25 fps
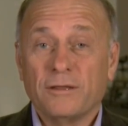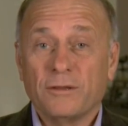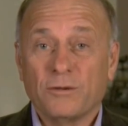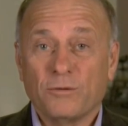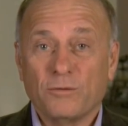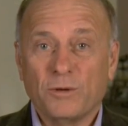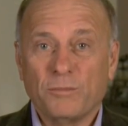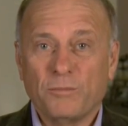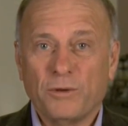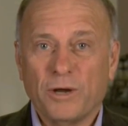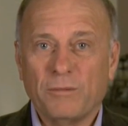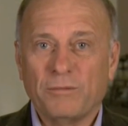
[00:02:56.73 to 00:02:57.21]

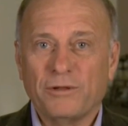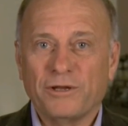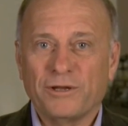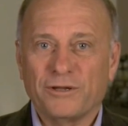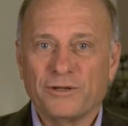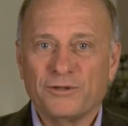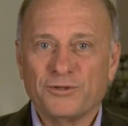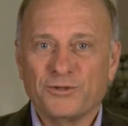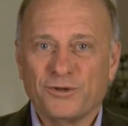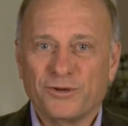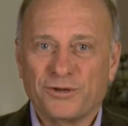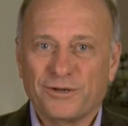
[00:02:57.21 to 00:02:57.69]
The
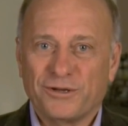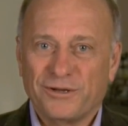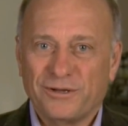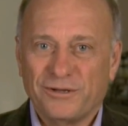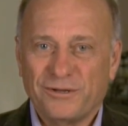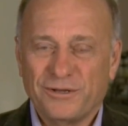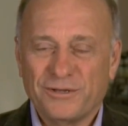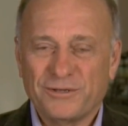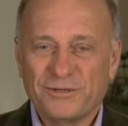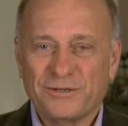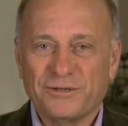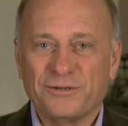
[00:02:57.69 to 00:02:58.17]
Republicans are going
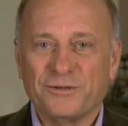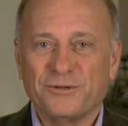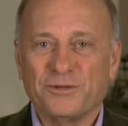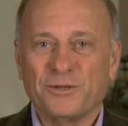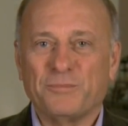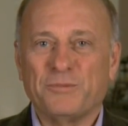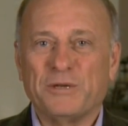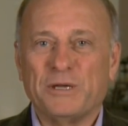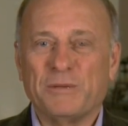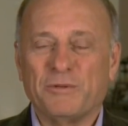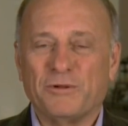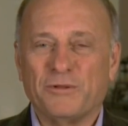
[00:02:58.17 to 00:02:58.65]
to listen to
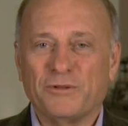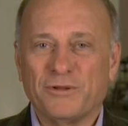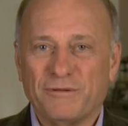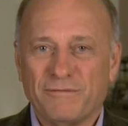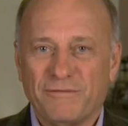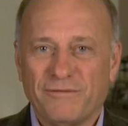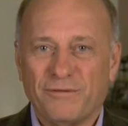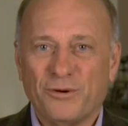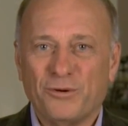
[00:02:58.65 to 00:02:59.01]
the people that